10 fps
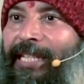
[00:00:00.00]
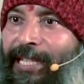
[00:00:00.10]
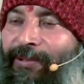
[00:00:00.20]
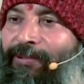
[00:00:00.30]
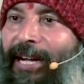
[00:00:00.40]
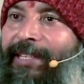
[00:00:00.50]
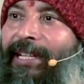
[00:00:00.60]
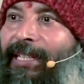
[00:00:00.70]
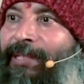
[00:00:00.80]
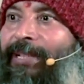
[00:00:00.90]
You watch
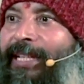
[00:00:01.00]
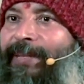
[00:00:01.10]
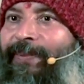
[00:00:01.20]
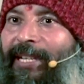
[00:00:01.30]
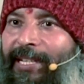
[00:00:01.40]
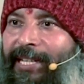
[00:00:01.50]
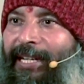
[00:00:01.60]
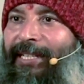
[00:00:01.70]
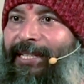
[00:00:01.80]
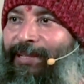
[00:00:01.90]
and you experience
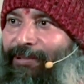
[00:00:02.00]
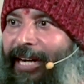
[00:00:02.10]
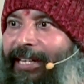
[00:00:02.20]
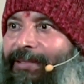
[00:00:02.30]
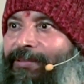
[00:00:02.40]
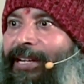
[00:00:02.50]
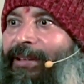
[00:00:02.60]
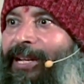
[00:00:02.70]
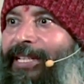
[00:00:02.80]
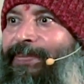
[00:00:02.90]
and you write down what
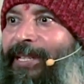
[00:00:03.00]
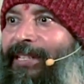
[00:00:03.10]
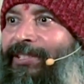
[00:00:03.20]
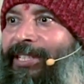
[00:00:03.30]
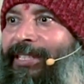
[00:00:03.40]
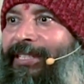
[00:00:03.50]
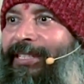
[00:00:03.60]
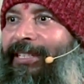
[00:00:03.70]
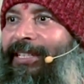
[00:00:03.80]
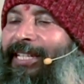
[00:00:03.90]
you are experiencing.
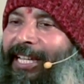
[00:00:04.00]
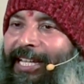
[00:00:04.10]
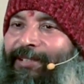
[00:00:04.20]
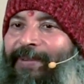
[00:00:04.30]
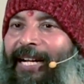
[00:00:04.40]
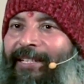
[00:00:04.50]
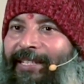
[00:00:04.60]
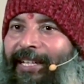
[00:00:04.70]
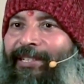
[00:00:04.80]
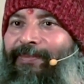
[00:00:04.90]
Again you
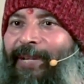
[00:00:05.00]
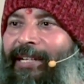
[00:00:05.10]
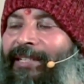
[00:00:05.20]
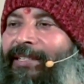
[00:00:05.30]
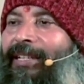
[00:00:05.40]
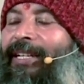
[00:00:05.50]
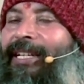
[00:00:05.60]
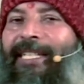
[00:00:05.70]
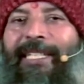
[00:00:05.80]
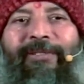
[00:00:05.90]
practice, again you practice.
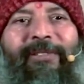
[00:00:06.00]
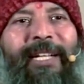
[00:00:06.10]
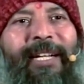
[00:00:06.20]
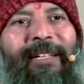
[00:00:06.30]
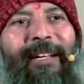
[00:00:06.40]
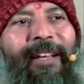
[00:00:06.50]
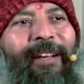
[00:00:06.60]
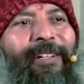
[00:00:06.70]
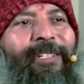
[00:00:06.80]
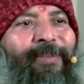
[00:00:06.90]
You will get a
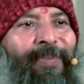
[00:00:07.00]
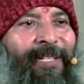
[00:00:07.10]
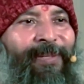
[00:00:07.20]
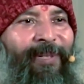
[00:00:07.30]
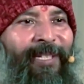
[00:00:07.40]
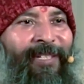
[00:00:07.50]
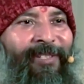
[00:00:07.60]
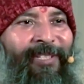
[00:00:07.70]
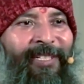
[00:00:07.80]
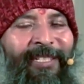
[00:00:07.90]
lot of
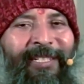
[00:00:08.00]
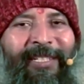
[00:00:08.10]
experience.